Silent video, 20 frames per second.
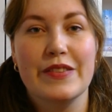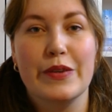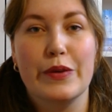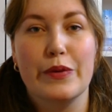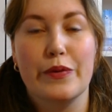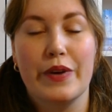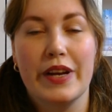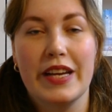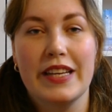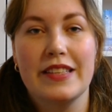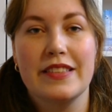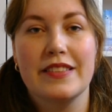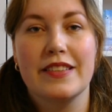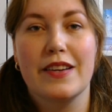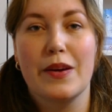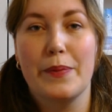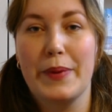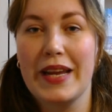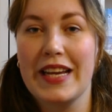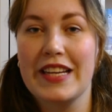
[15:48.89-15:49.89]
a great
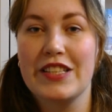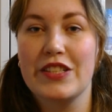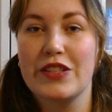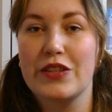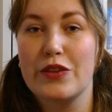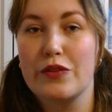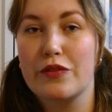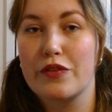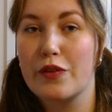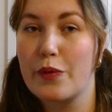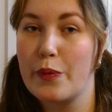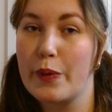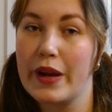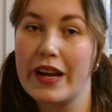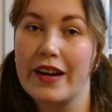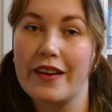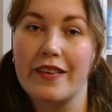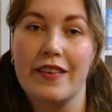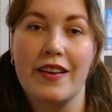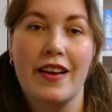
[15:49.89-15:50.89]
combination of
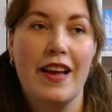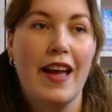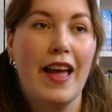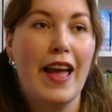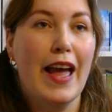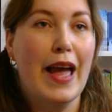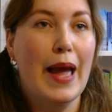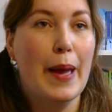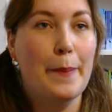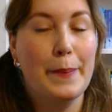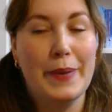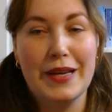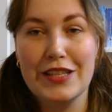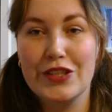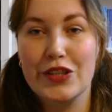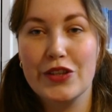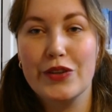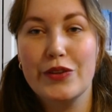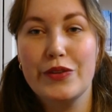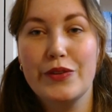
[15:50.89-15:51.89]
queer and
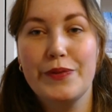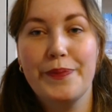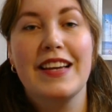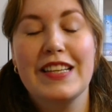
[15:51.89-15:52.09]
magical.